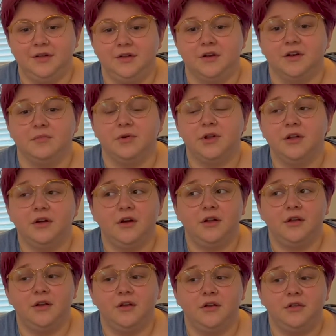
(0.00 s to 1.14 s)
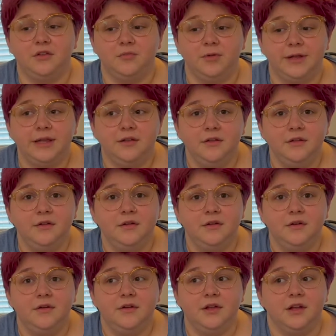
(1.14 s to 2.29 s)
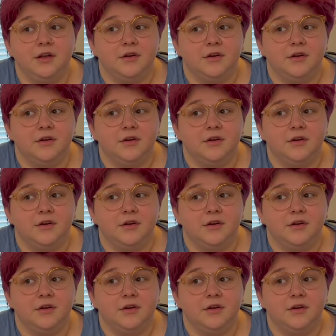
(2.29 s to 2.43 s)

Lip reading: You're gonna put it on a little plate and